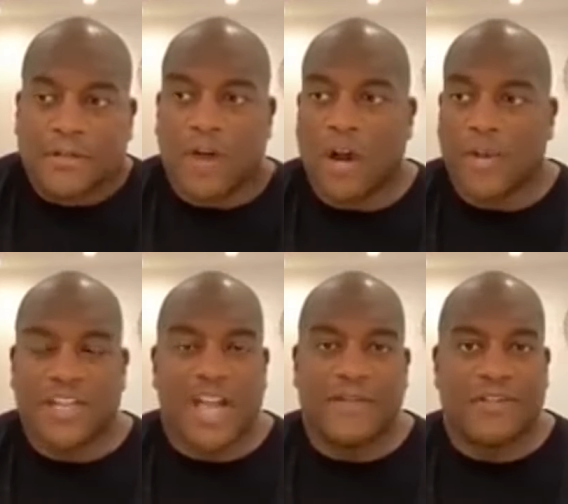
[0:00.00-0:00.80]
Connor
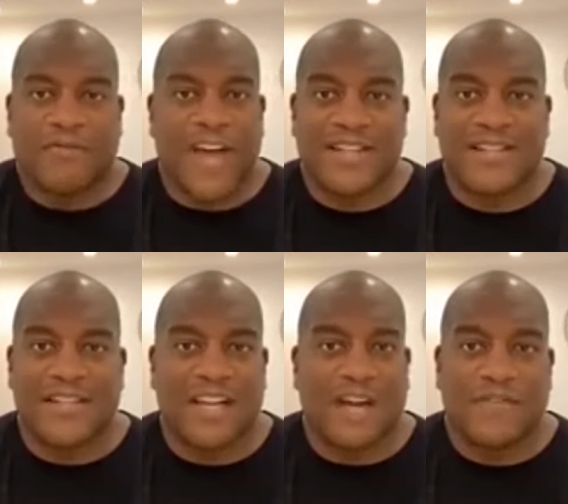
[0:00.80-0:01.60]
McDavid's the
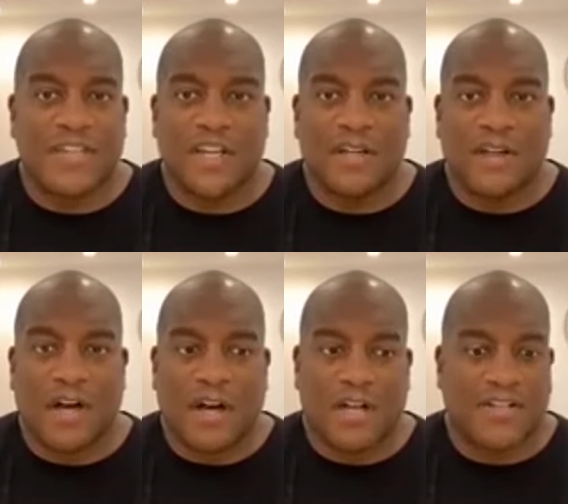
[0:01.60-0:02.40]
fastest thing I've seen
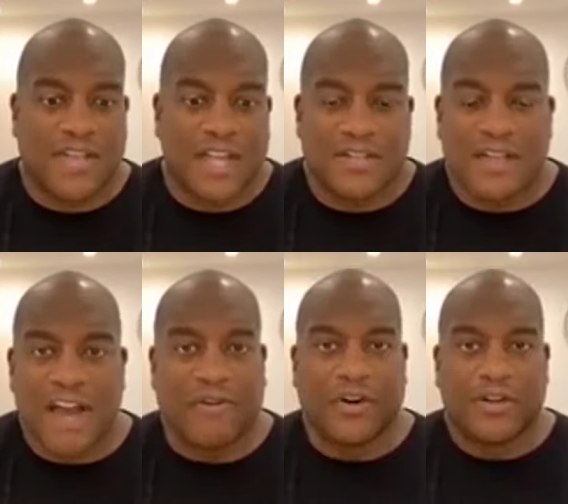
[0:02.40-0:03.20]
uh, on skates
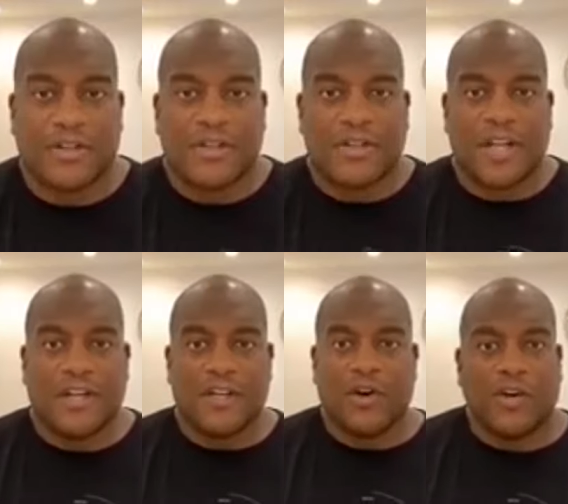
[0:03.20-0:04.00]
ever,
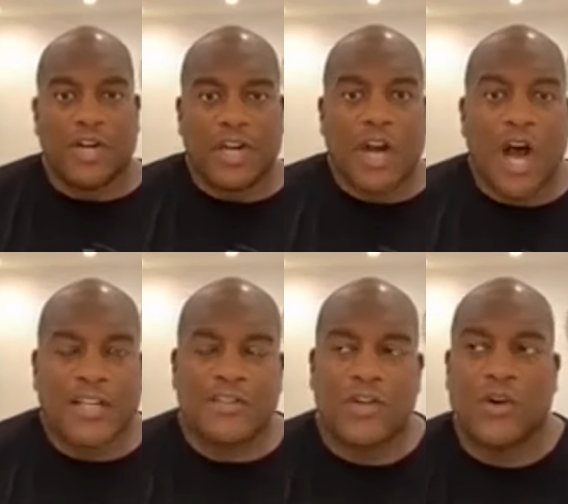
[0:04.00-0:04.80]
and you know, in, in
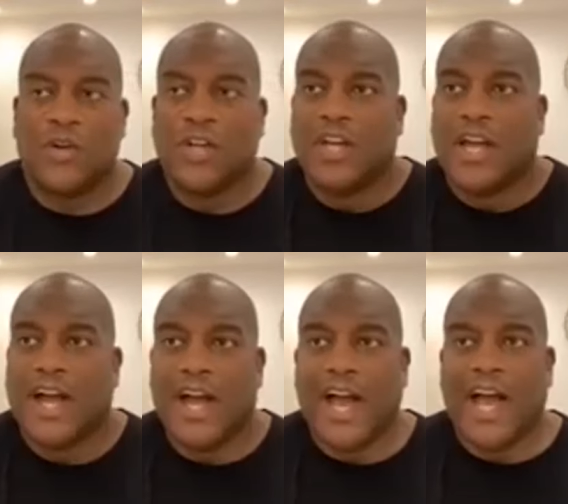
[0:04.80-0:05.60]
hockey. So
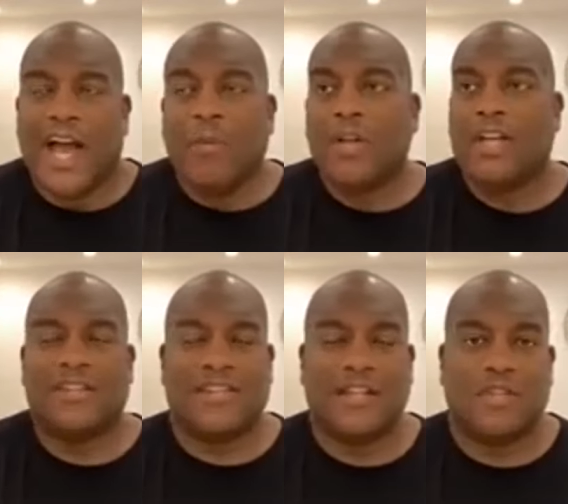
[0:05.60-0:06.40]
I, I, would like
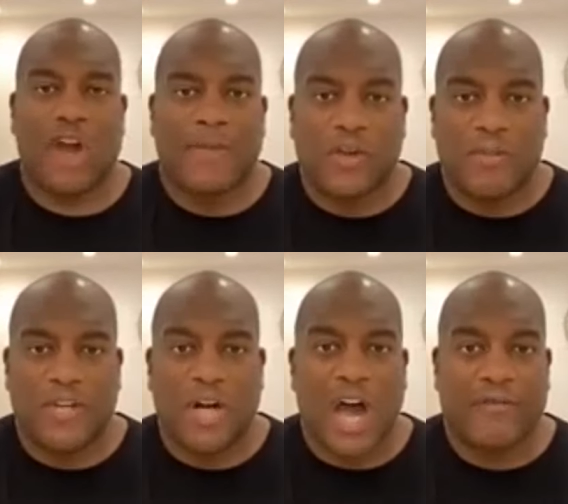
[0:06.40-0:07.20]
to see the trapezoid
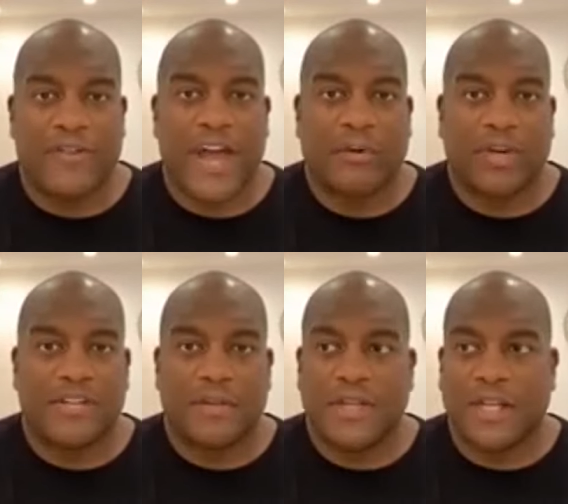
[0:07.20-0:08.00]
be gone for that
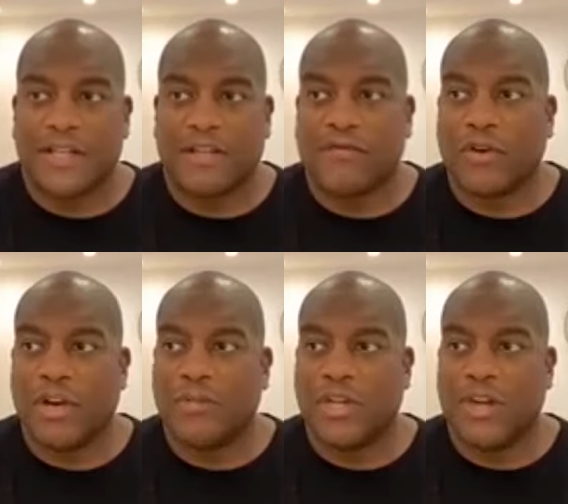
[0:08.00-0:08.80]
reason because if
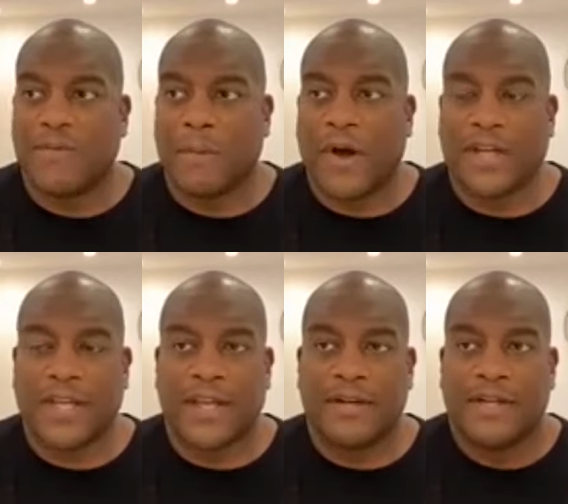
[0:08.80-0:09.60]
you're able to dump the
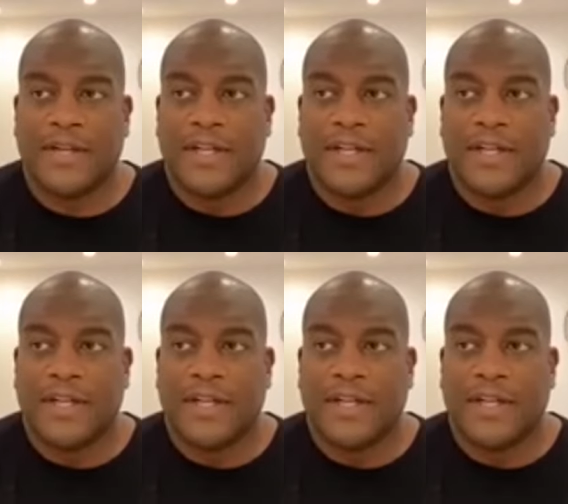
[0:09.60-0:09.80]
puck in,